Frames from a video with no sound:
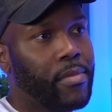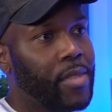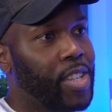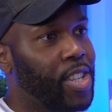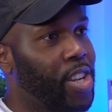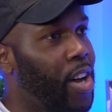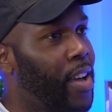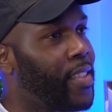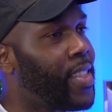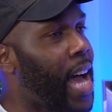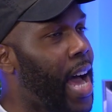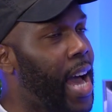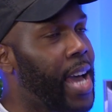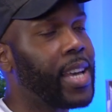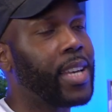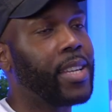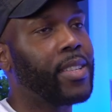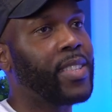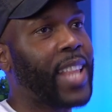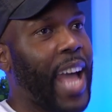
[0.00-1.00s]
That
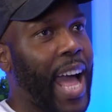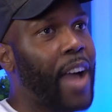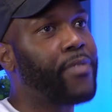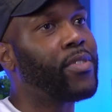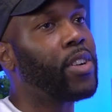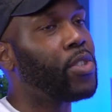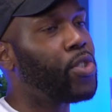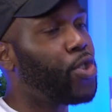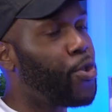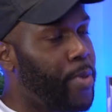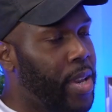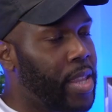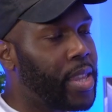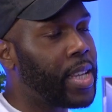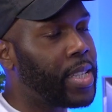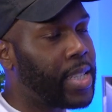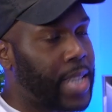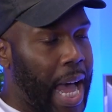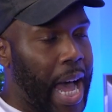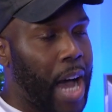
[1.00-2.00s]
I've done too many
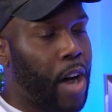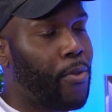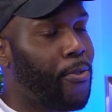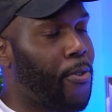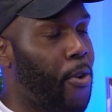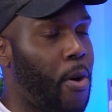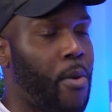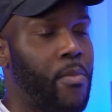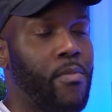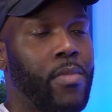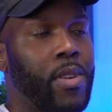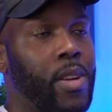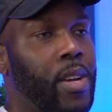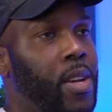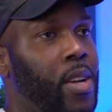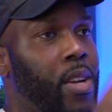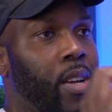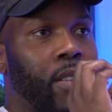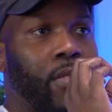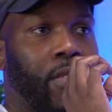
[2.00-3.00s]
things now from
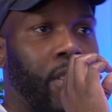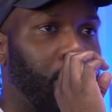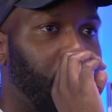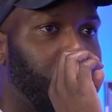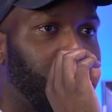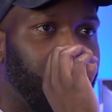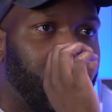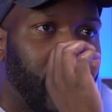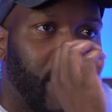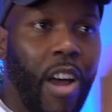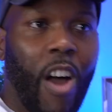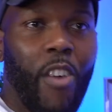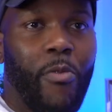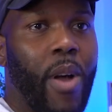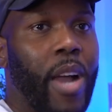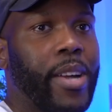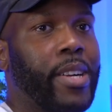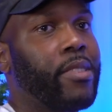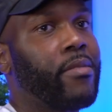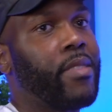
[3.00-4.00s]
start of
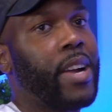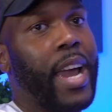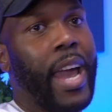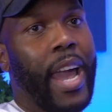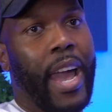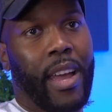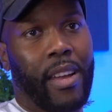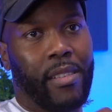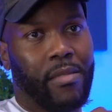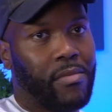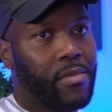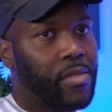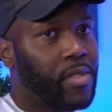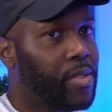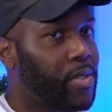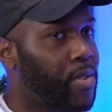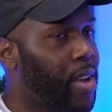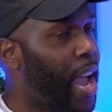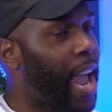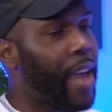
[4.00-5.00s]
my career
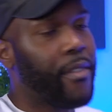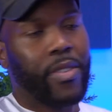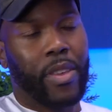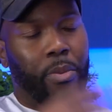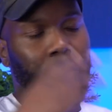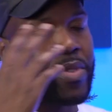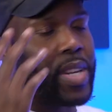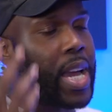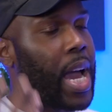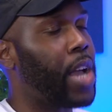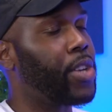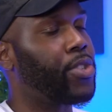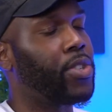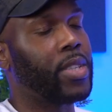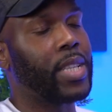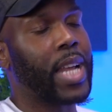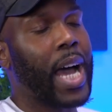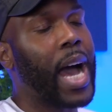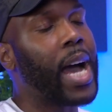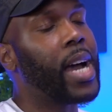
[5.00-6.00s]
and everything with
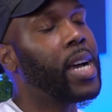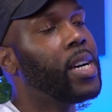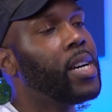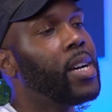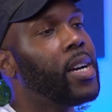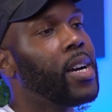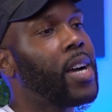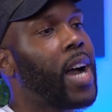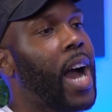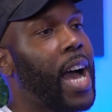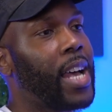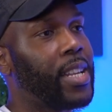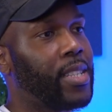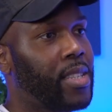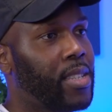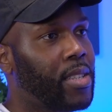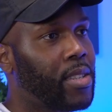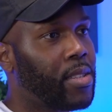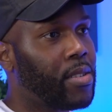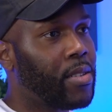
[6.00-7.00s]
Tangent that
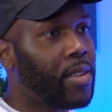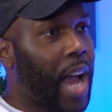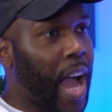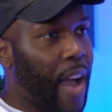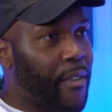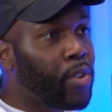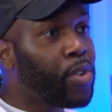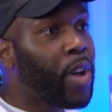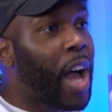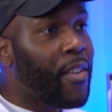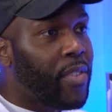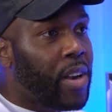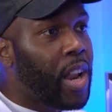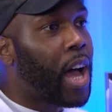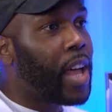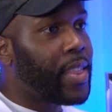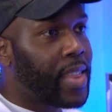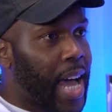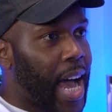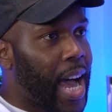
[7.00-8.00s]
I've
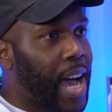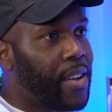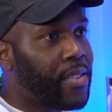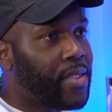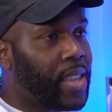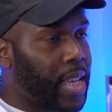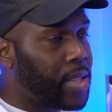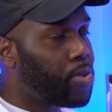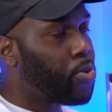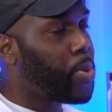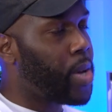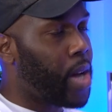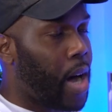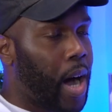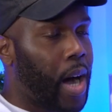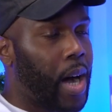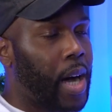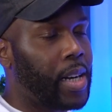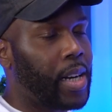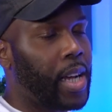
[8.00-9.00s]
learned that things will be
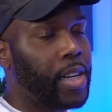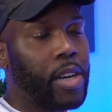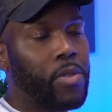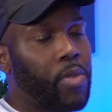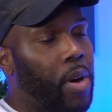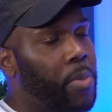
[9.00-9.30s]
hard and I don't know